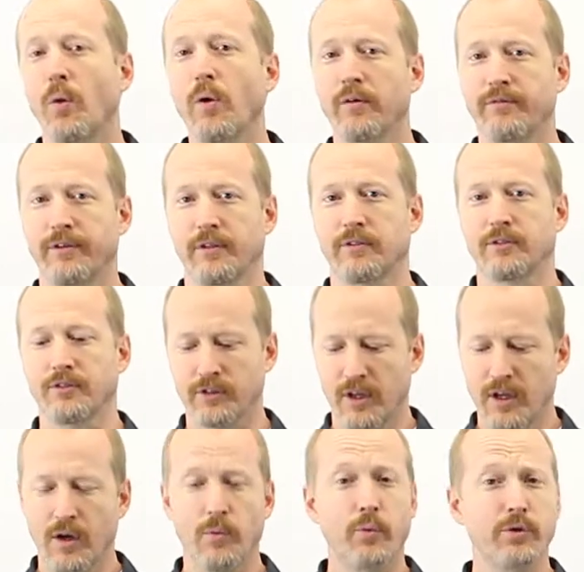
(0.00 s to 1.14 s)
oil filters,
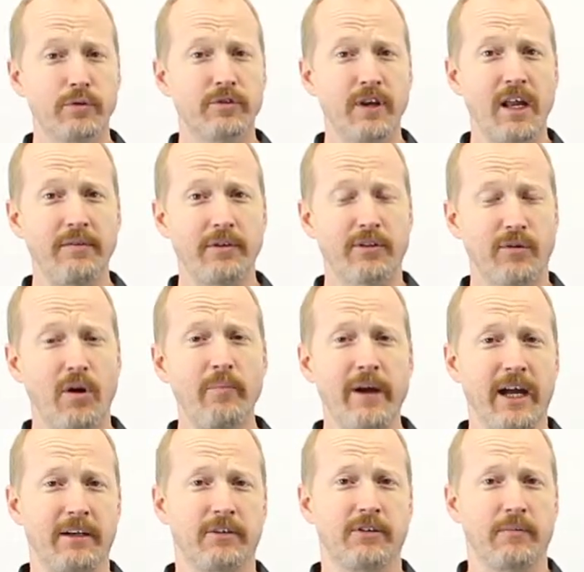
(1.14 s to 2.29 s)
which was kind of a
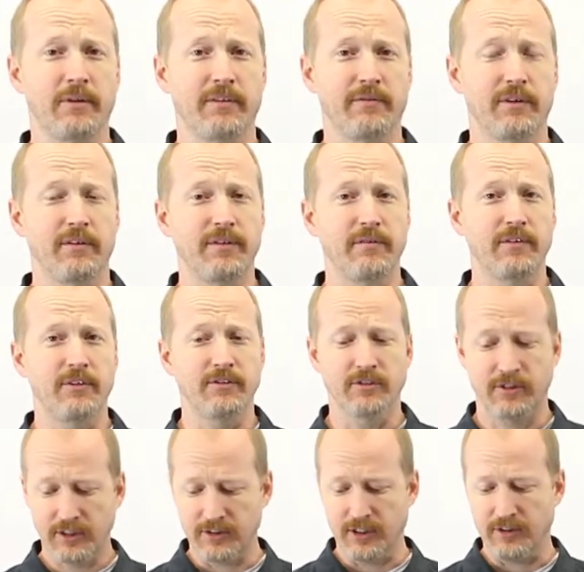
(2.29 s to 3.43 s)
throwback to something from the 50s and
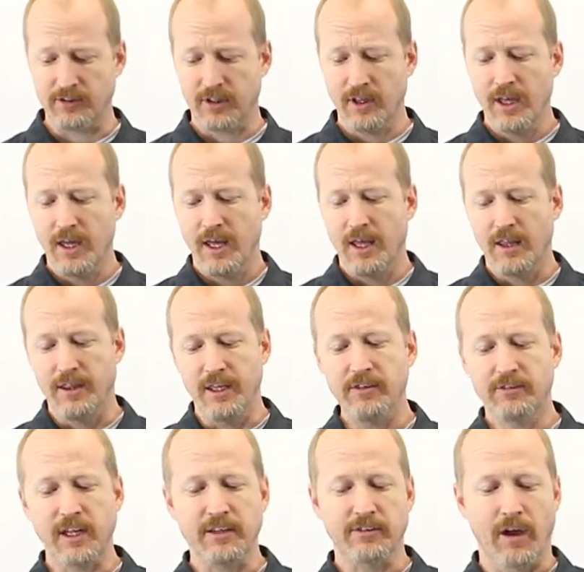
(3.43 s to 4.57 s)
60s.
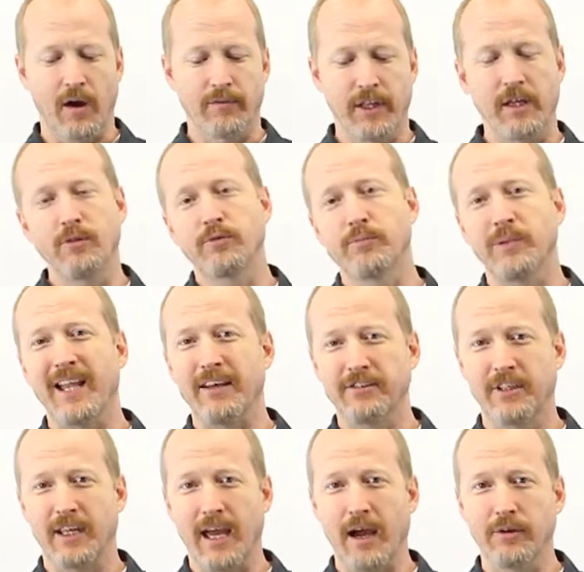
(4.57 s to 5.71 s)
These days, however, they use
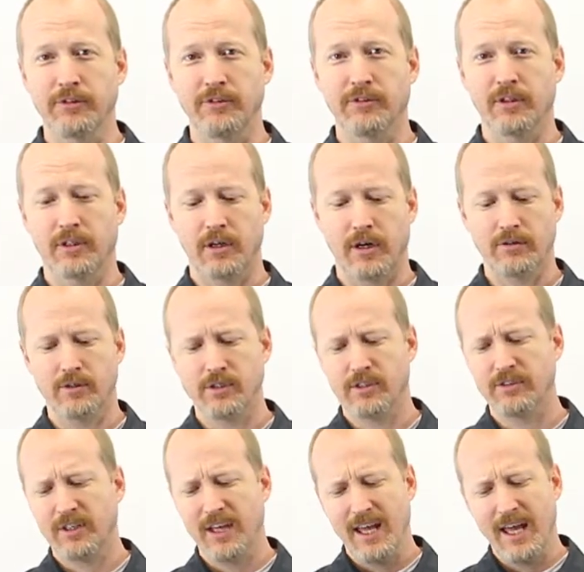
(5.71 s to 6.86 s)
plastic housings on the
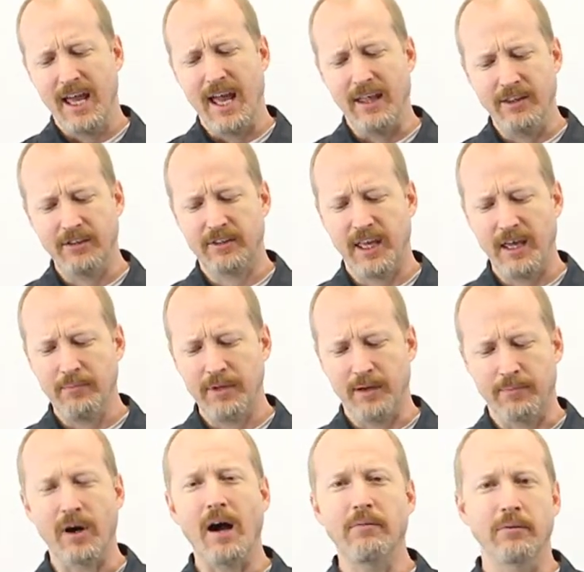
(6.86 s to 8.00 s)
cartridges, and this can be a
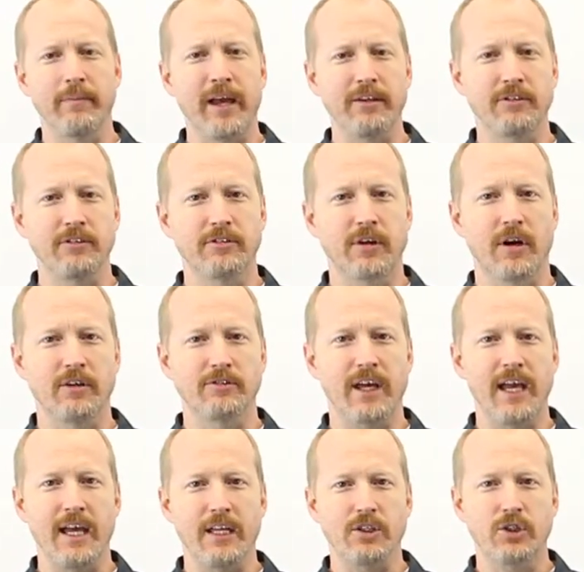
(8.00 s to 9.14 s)
problem as these cars
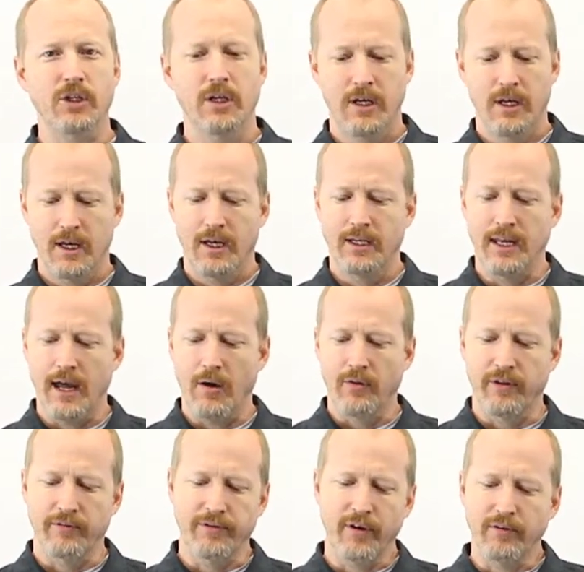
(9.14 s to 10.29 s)
age. Now,
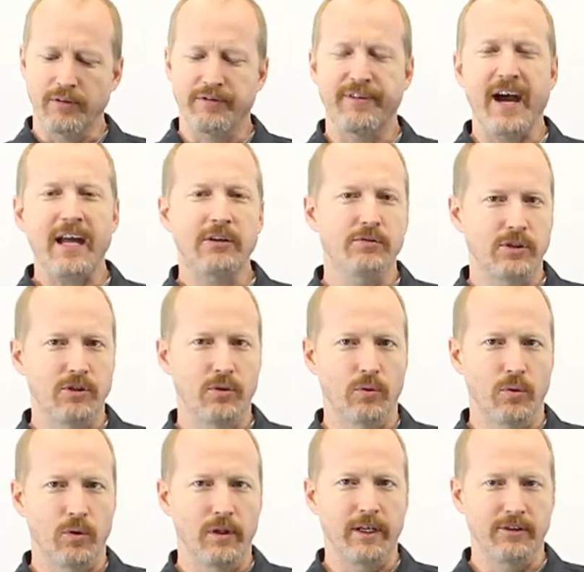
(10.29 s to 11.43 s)
the Volvo factory
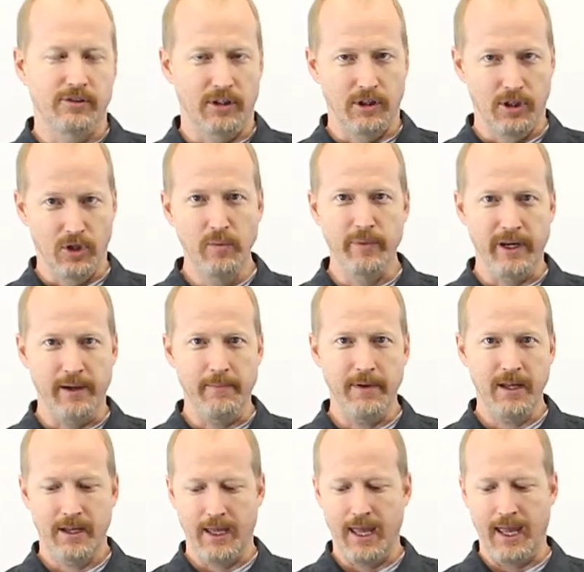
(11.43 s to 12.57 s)
tool is aluminum,
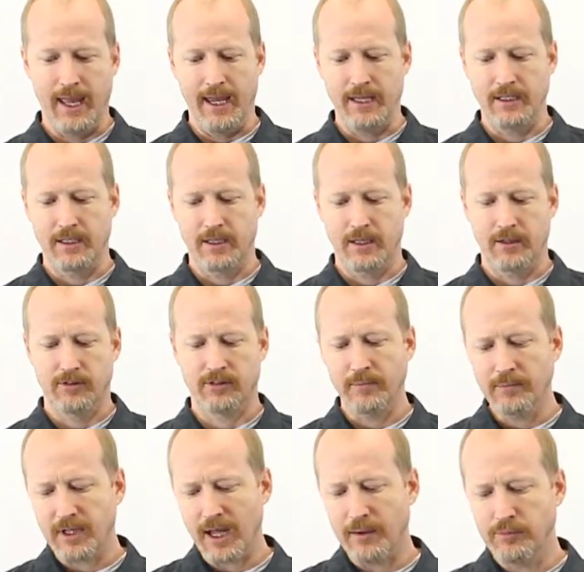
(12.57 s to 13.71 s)
and
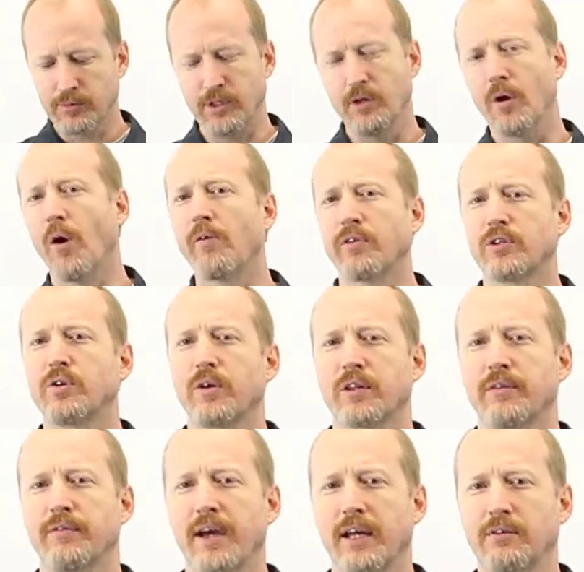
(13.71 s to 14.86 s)
sometimes when you over-torque
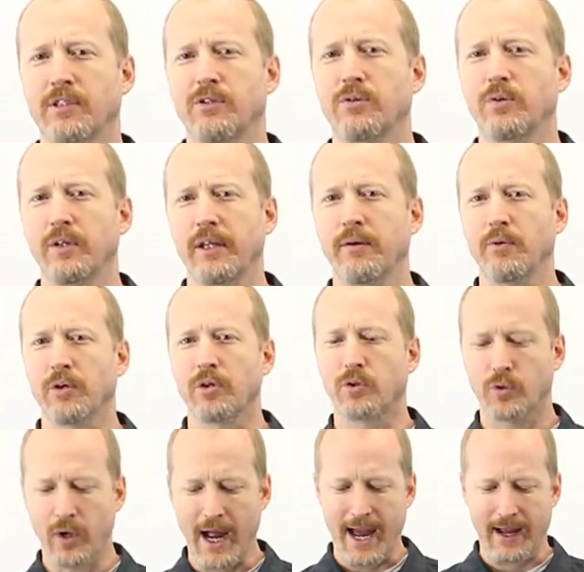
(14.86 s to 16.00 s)
the factory tool, it will
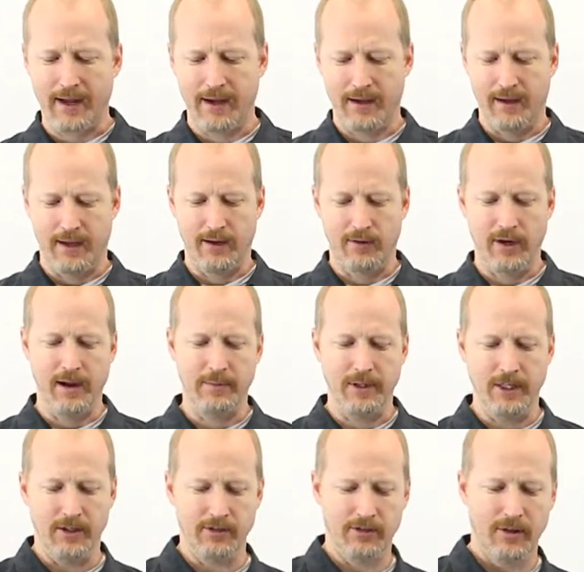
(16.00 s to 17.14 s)
crack grabbing
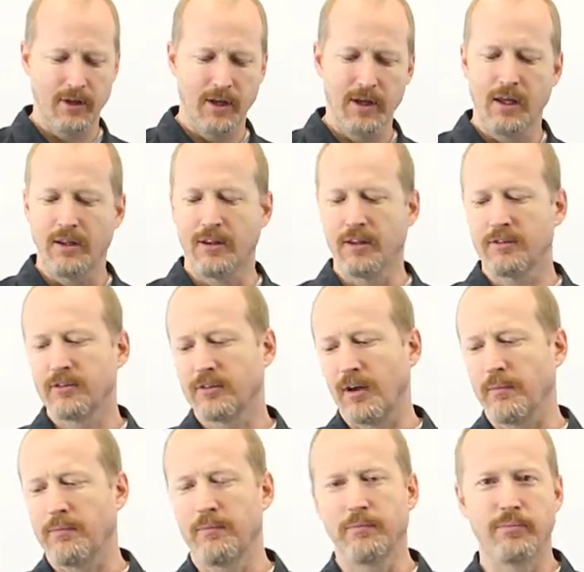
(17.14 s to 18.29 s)
this. This is
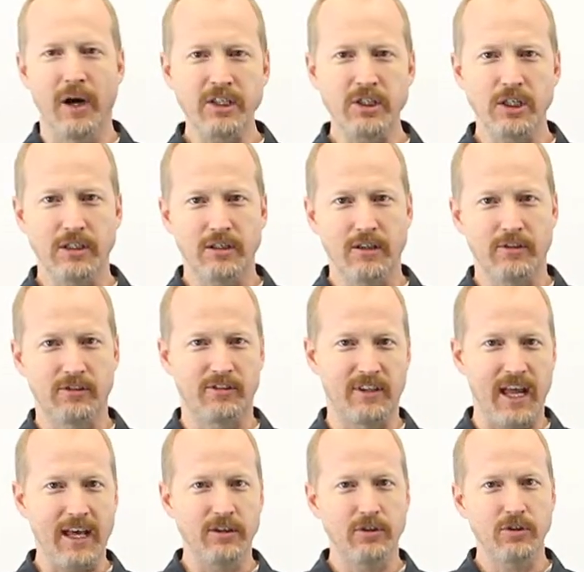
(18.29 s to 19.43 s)
our budget
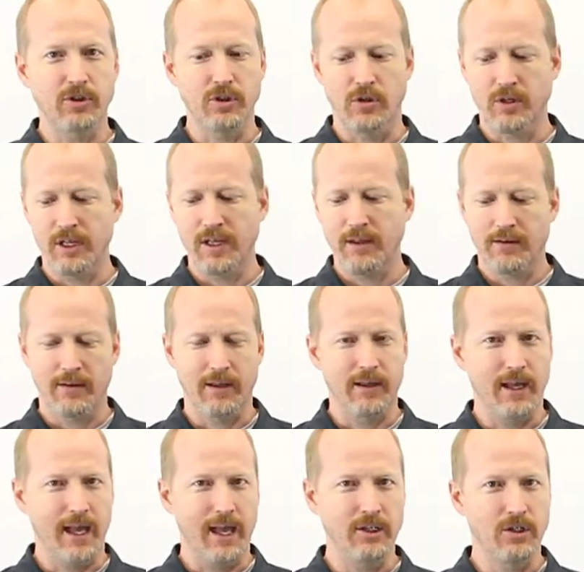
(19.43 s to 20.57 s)
standard duty
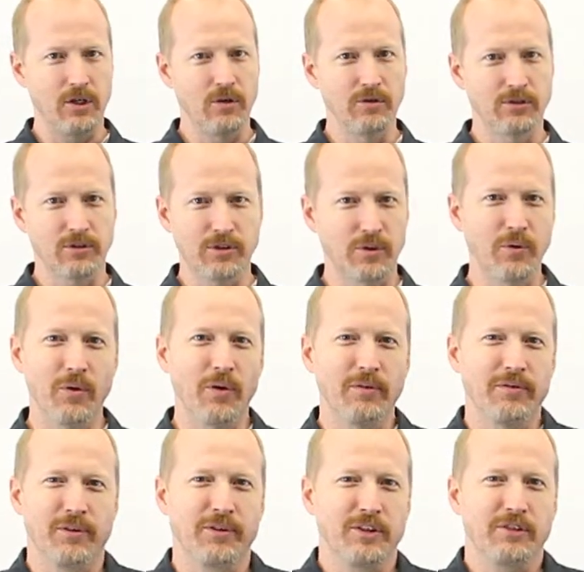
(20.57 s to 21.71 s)
end user tool
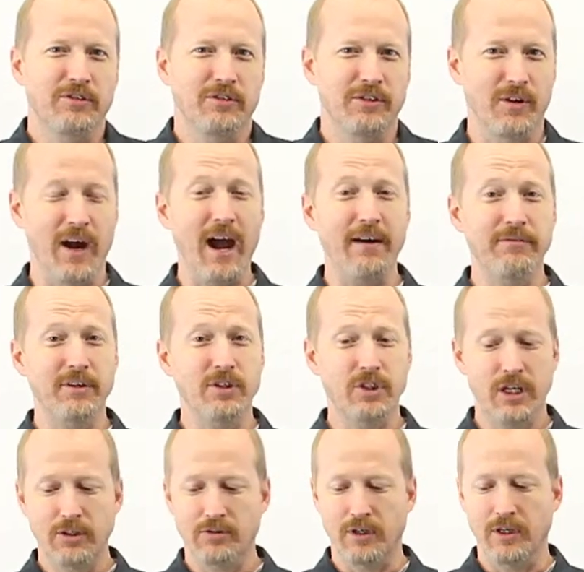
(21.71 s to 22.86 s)
for just your average
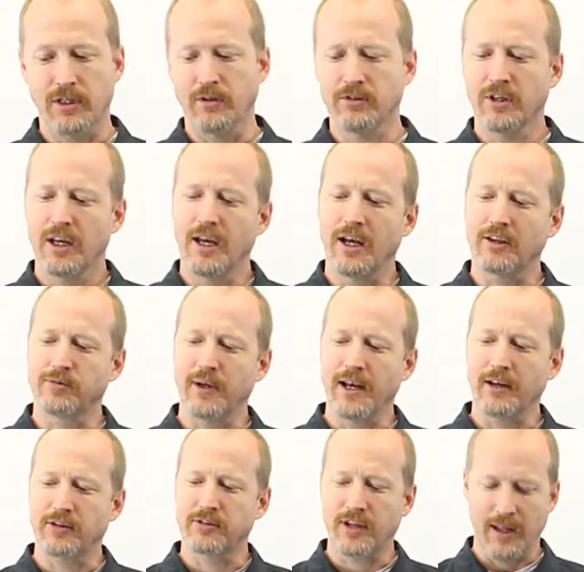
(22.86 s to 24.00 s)
shade tree to use. It's made
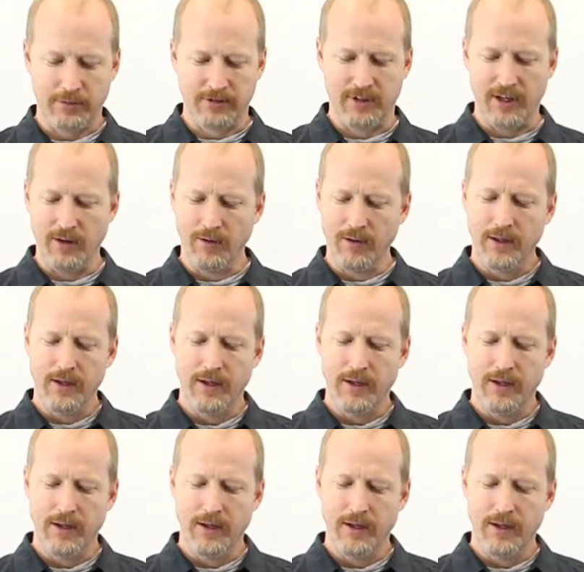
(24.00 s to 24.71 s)
out of stamped steel.